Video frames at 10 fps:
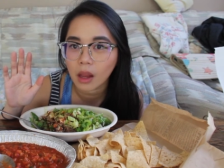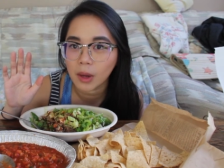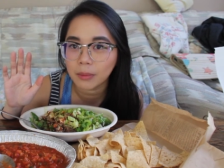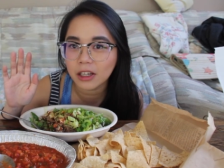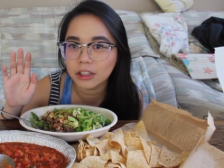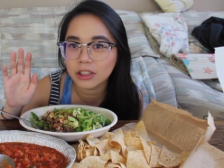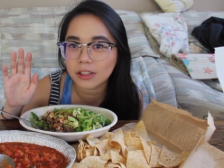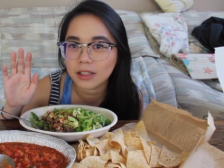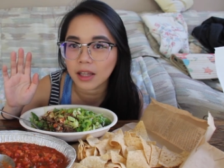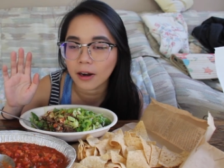Maybe I should
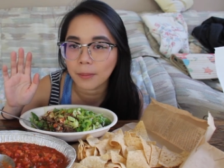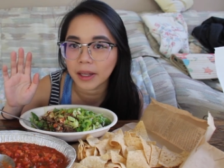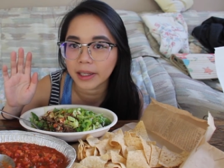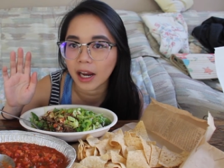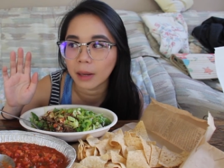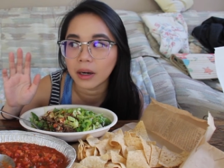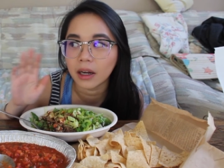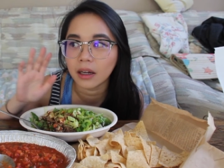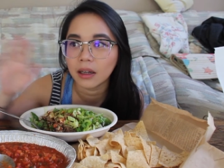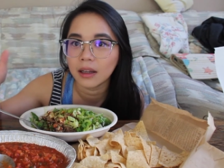just set up my
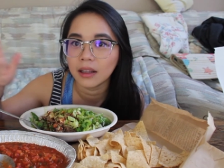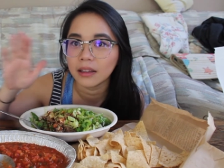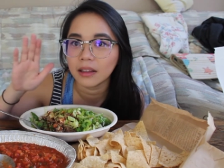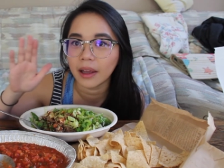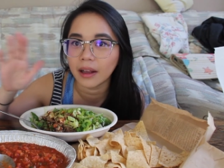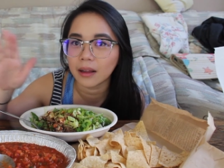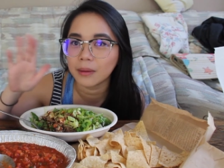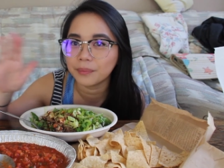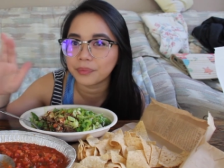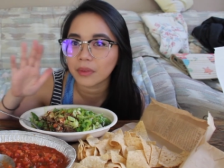camera like
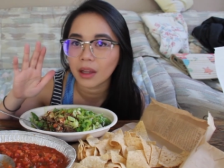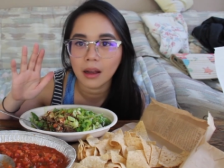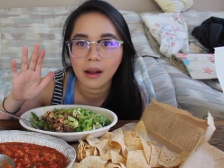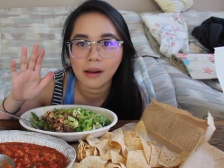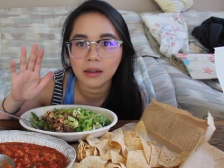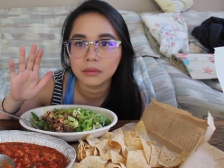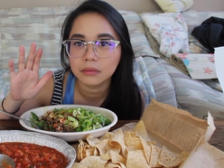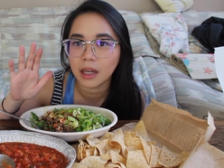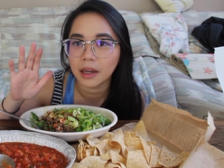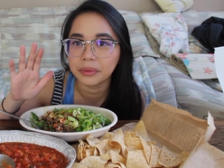
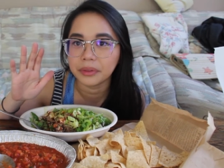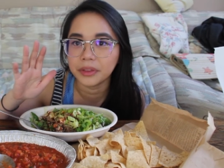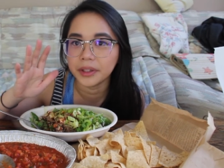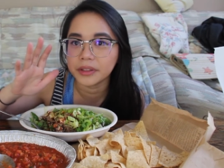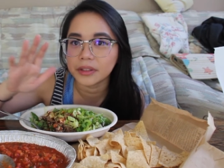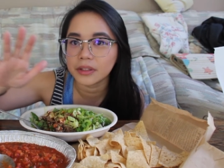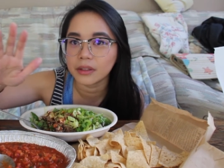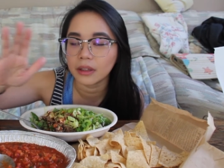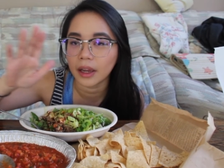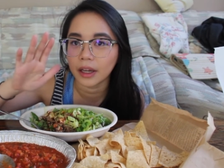at this
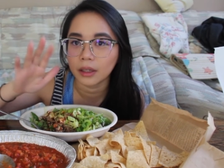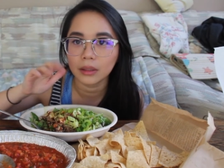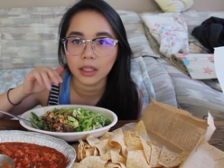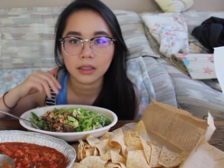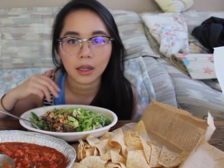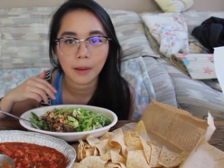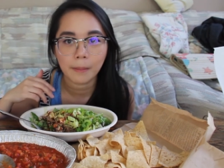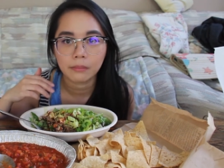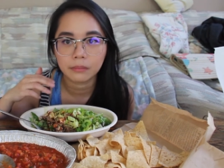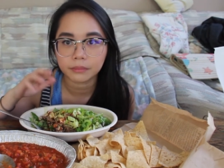angle next time.